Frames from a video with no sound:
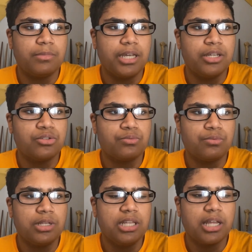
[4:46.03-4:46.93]
It's
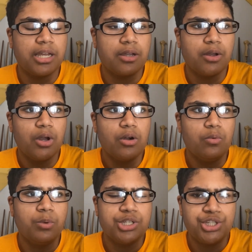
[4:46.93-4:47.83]
really like
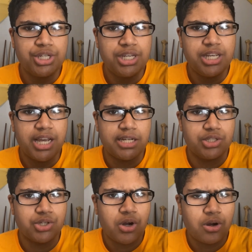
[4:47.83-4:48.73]
witchy
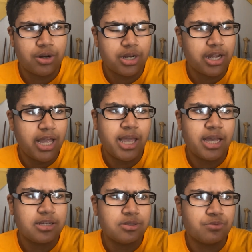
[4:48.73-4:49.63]
and dark
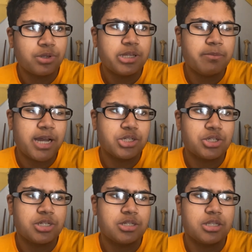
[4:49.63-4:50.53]
and really
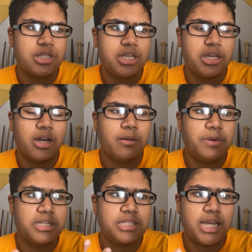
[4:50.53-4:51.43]
matches the
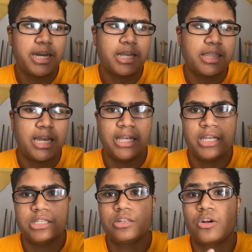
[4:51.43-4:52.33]
aesthetic that
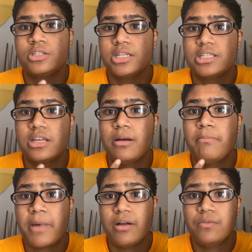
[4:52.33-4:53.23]
is Narcissa
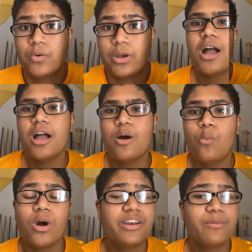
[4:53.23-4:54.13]
Malfoy.
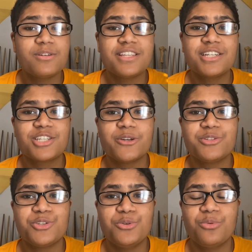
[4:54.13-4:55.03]
Wand number 6
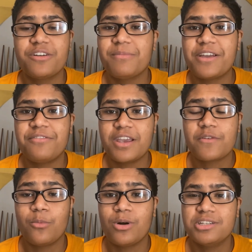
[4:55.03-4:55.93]
goes to one of my
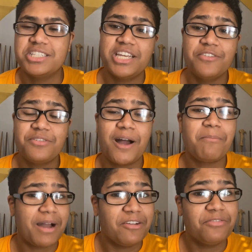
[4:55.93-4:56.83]
favorite wands, if not
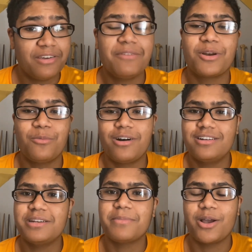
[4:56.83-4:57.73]
my favorite
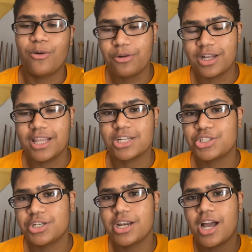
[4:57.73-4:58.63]
wand in my whole
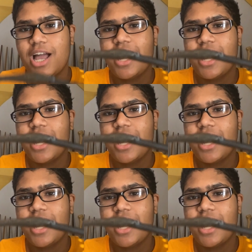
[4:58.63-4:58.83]
collection.